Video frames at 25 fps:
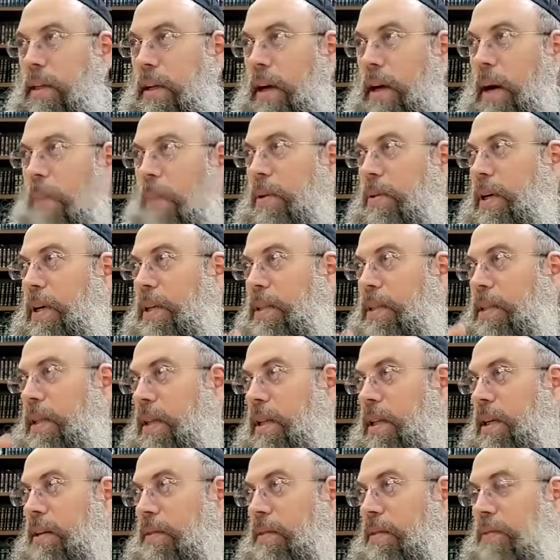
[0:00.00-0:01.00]
amirasi
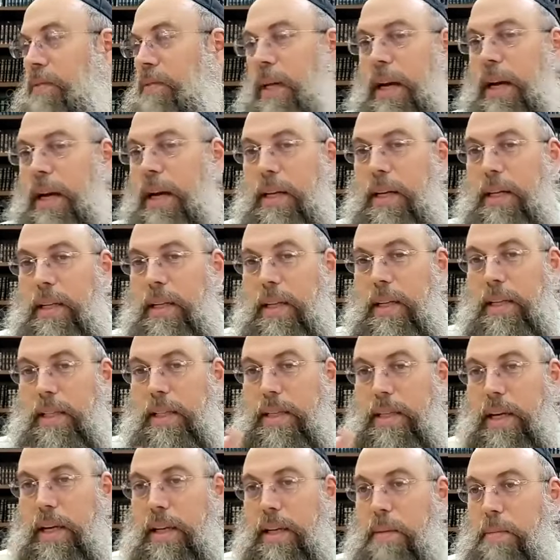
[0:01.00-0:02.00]
legavaya,
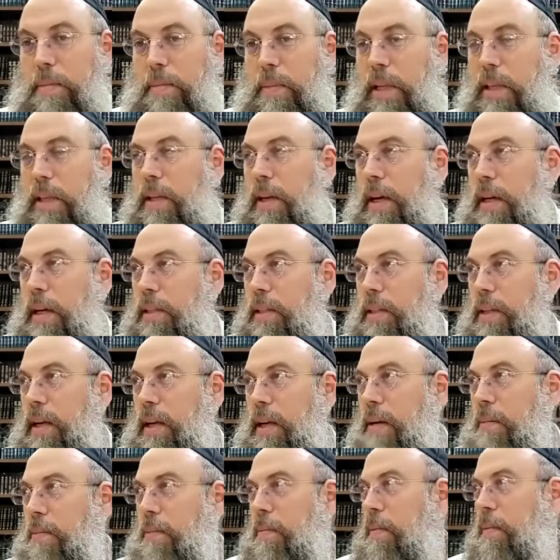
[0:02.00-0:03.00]
saying something to
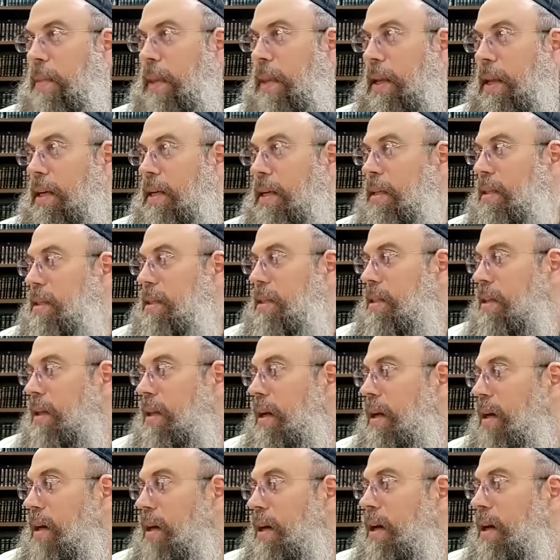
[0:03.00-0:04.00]
Hashem is
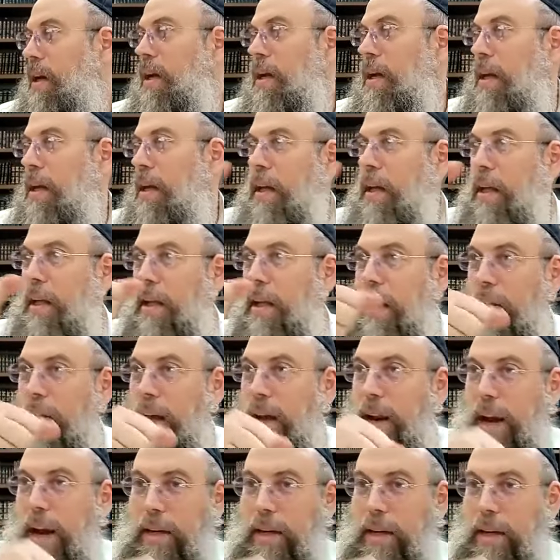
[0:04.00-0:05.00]
like
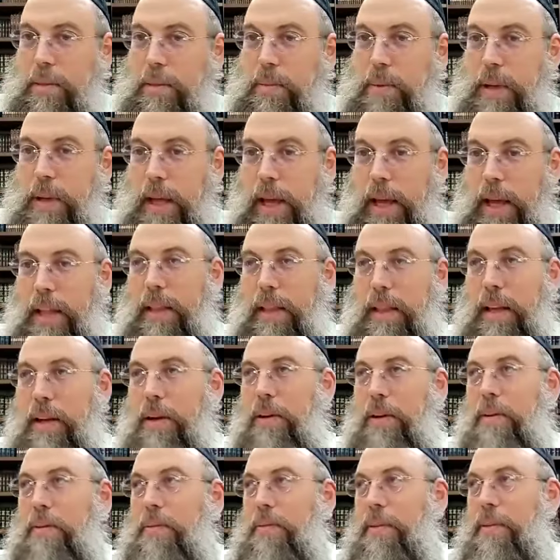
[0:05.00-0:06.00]
an actual handing
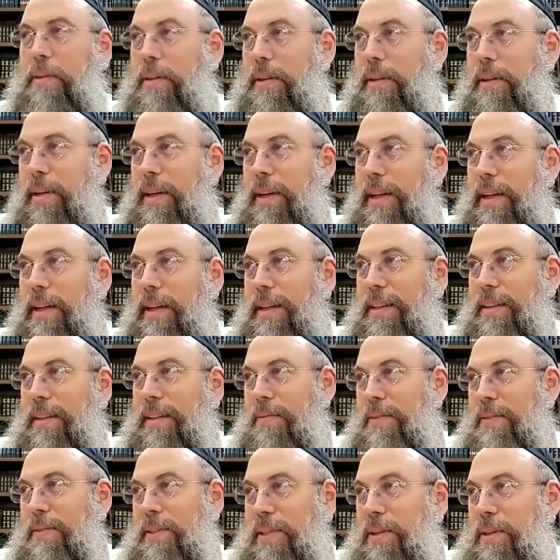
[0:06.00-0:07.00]
over in the
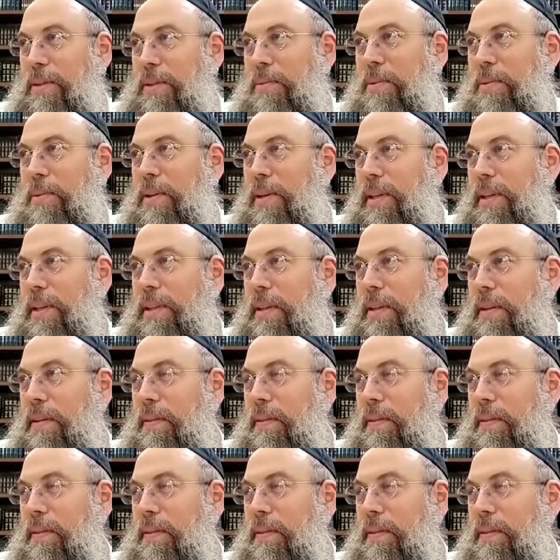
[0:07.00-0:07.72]
physical world.